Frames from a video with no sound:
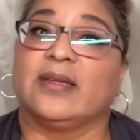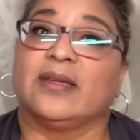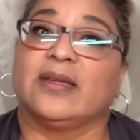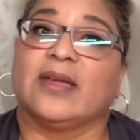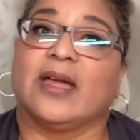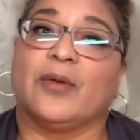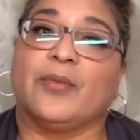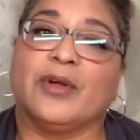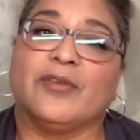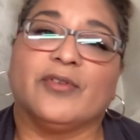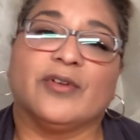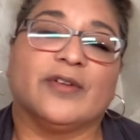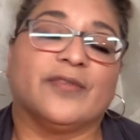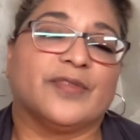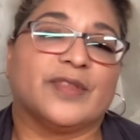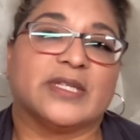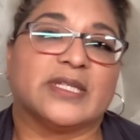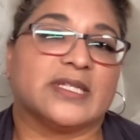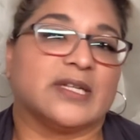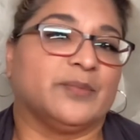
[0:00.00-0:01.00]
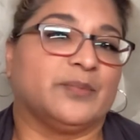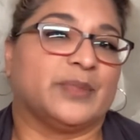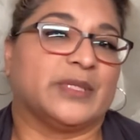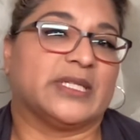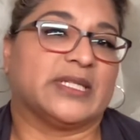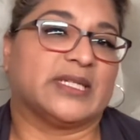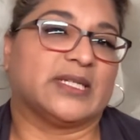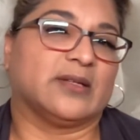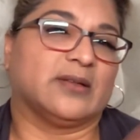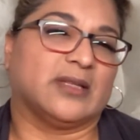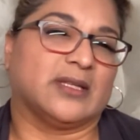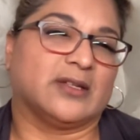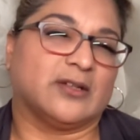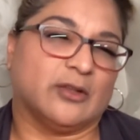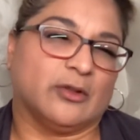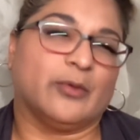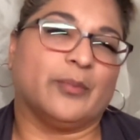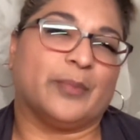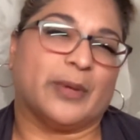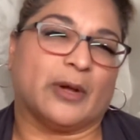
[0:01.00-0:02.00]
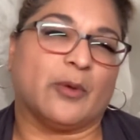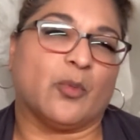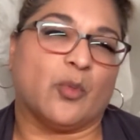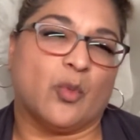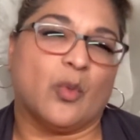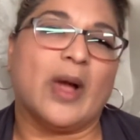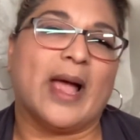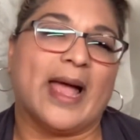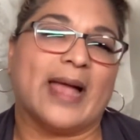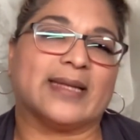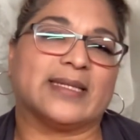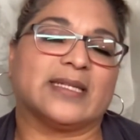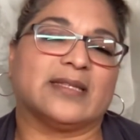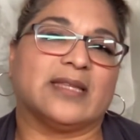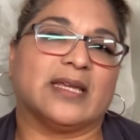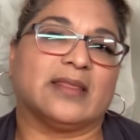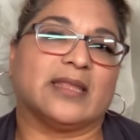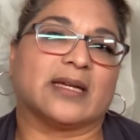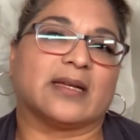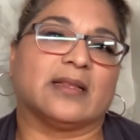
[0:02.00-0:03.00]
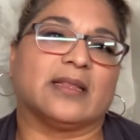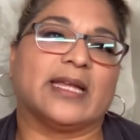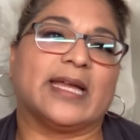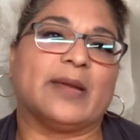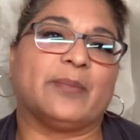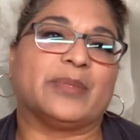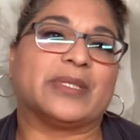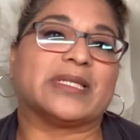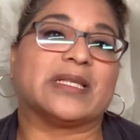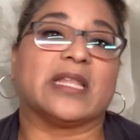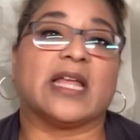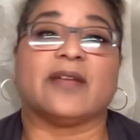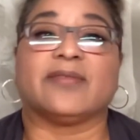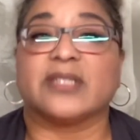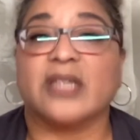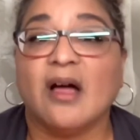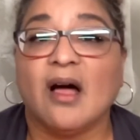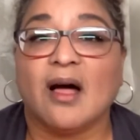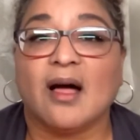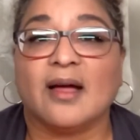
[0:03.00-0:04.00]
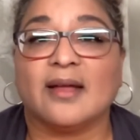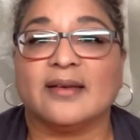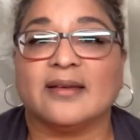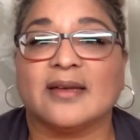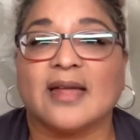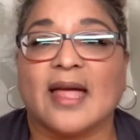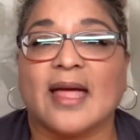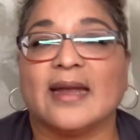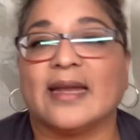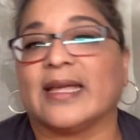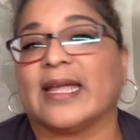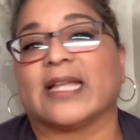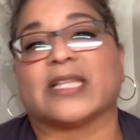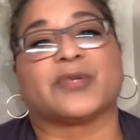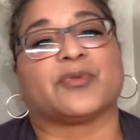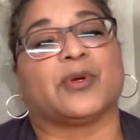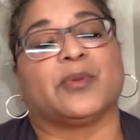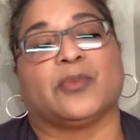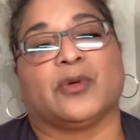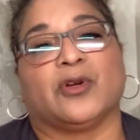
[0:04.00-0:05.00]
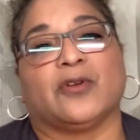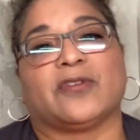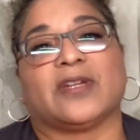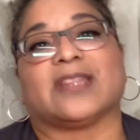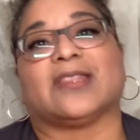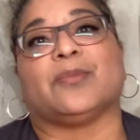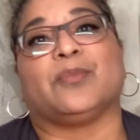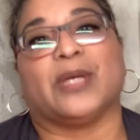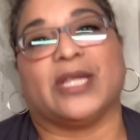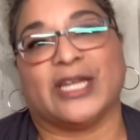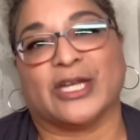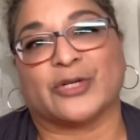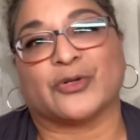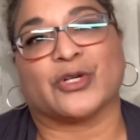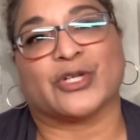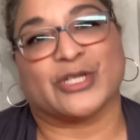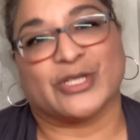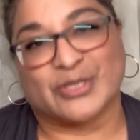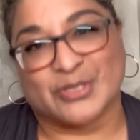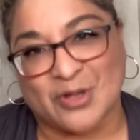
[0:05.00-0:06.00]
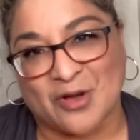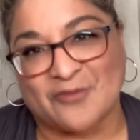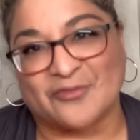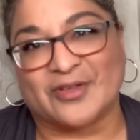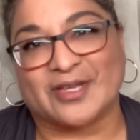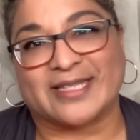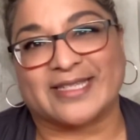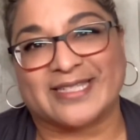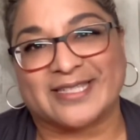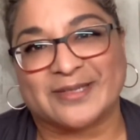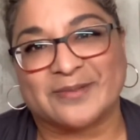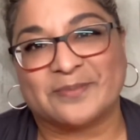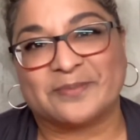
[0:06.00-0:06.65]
However, if the stump is still a little bit wet, then the clamp is left on and it gets removed at the pediatrician's office.